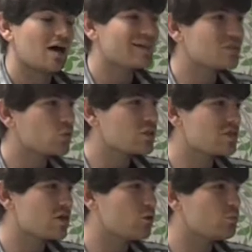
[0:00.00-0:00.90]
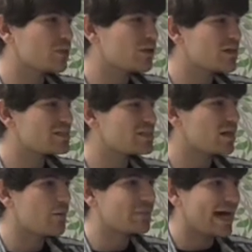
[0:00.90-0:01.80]
"I didn't want you to know, but Chris,
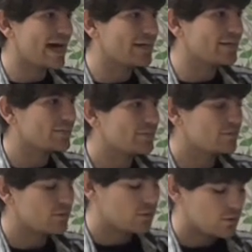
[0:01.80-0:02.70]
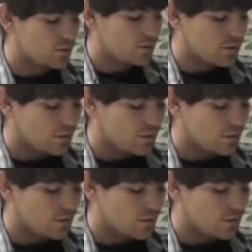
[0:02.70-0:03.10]
I'm gay." Oh.